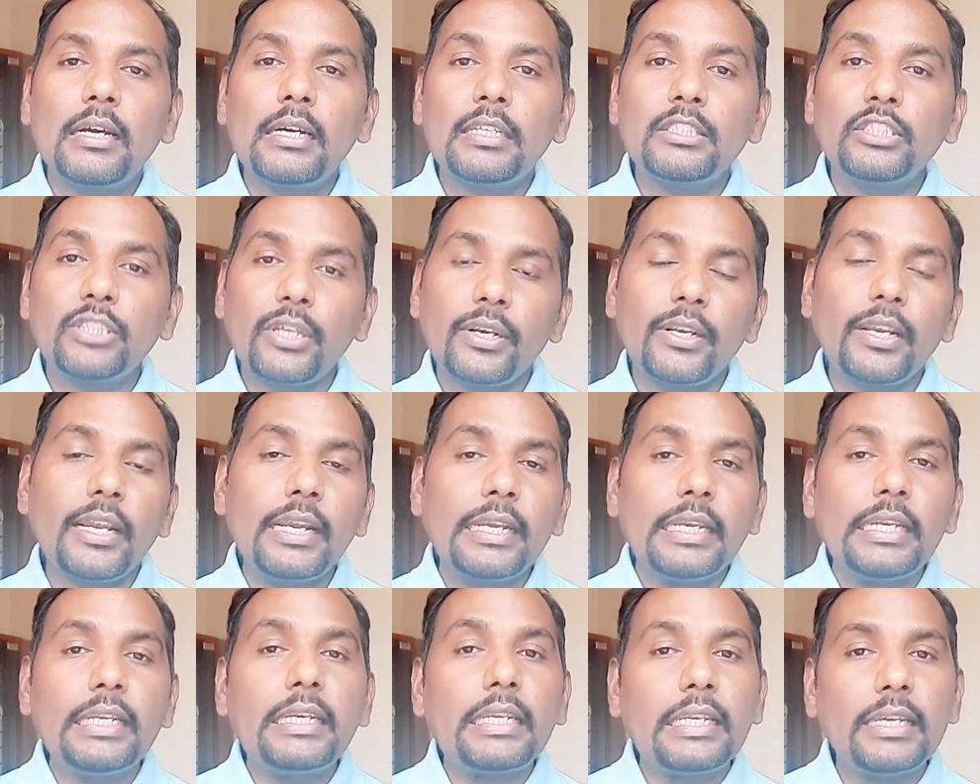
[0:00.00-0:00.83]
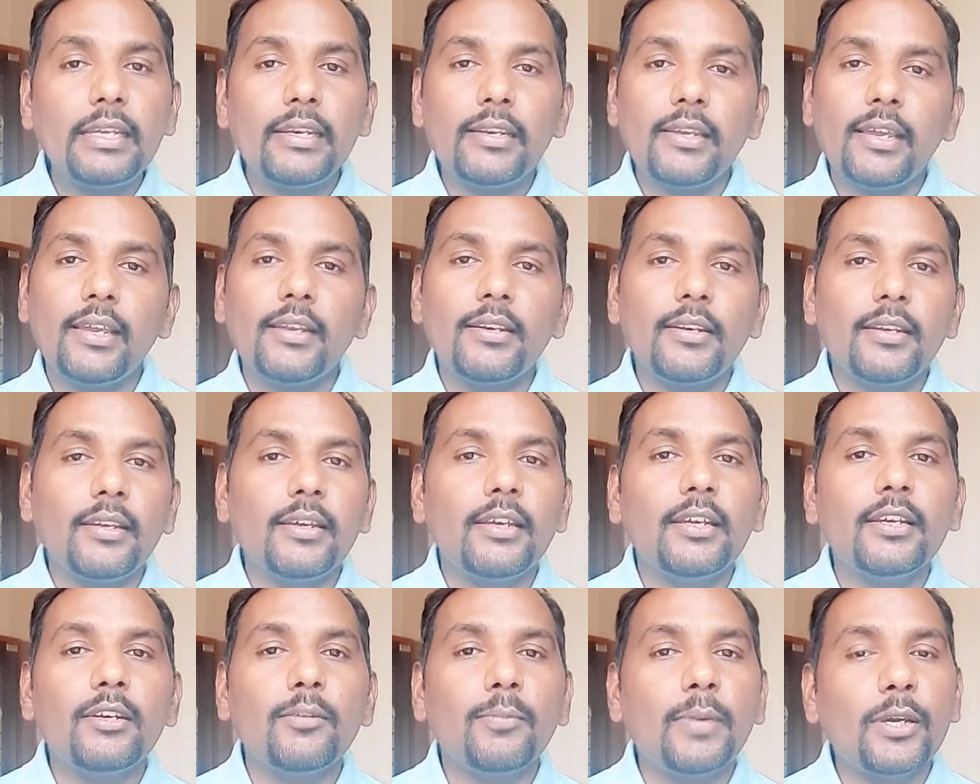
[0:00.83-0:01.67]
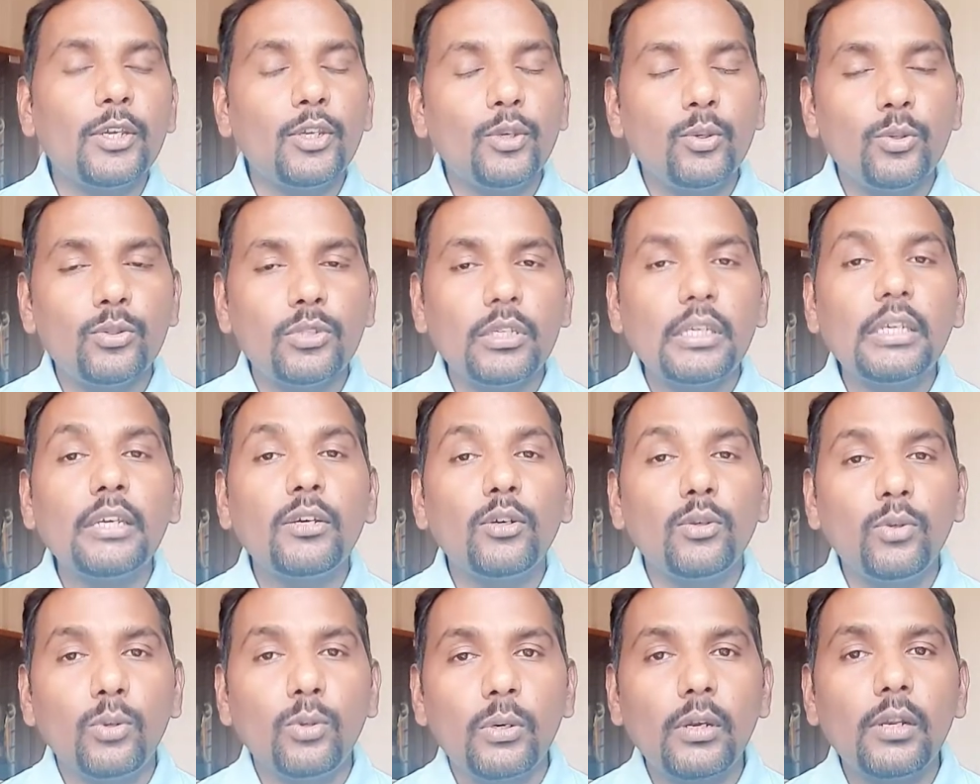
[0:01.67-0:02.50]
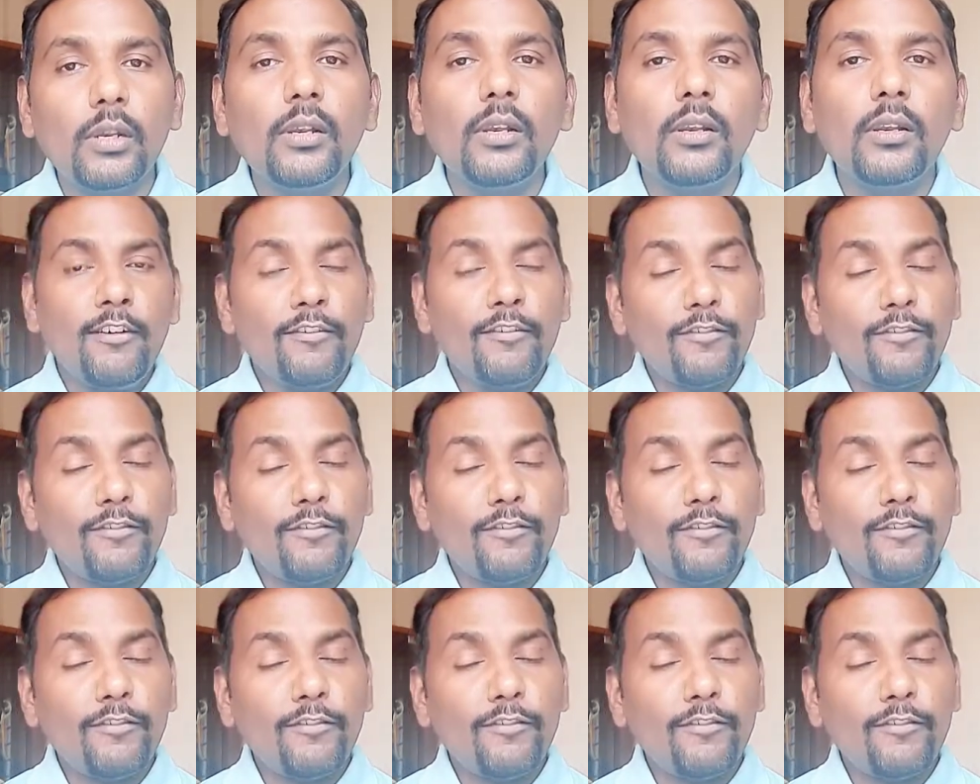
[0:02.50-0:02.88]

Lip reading: generate it, create it by using Google.